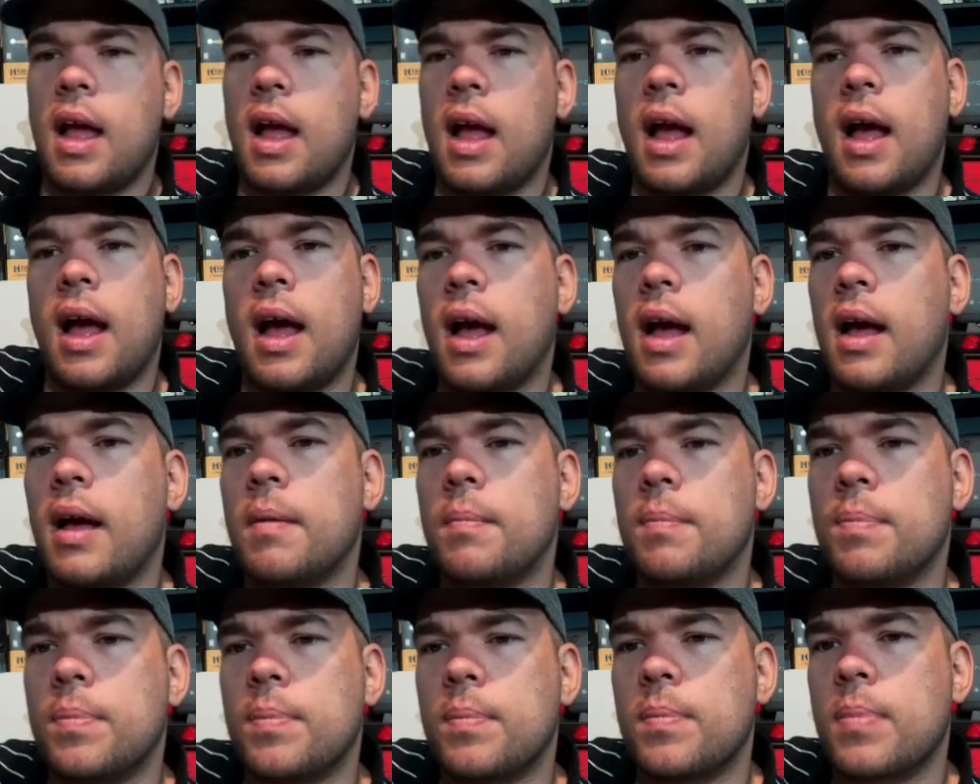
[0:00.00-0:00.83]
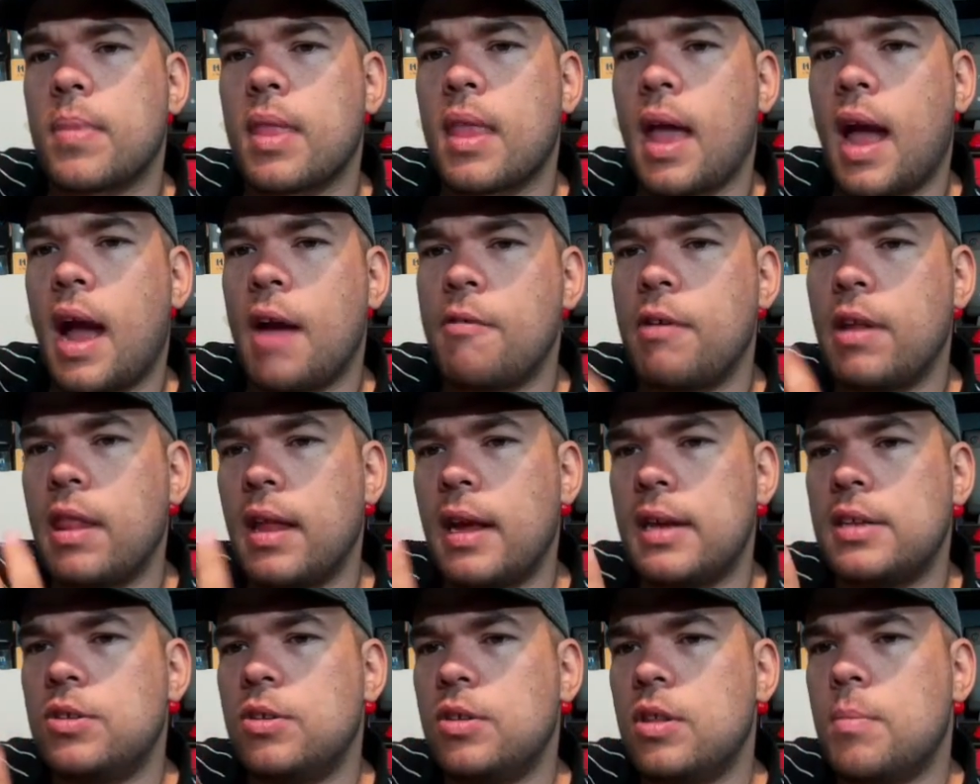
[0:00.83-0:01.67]
Um, I really
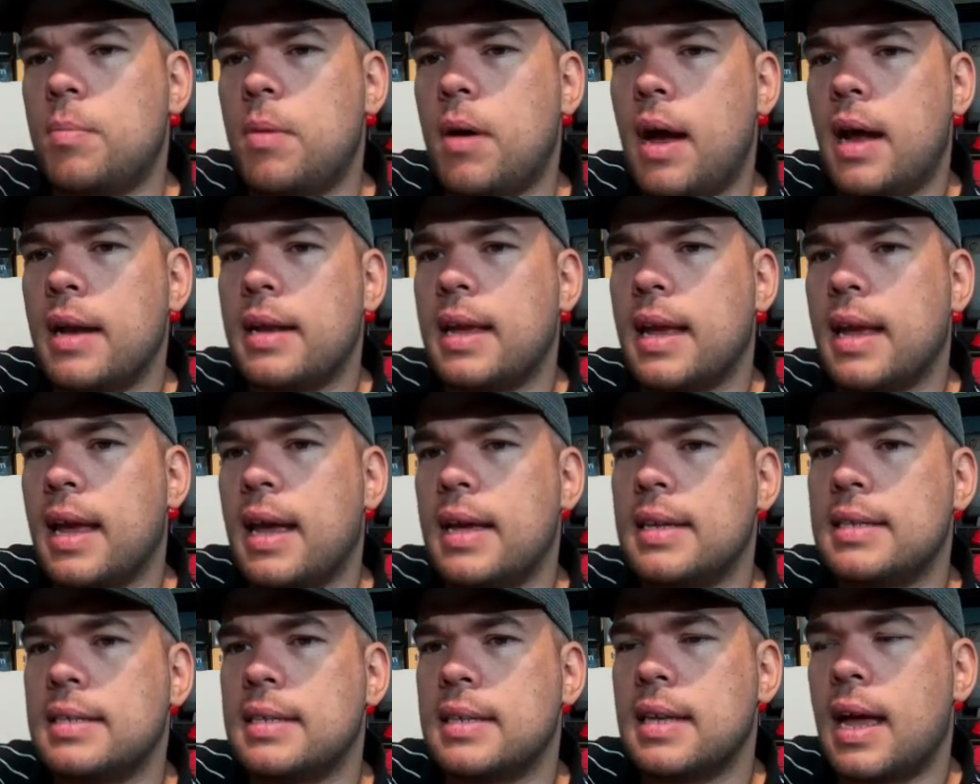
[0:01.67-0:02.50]
like doing the podcast.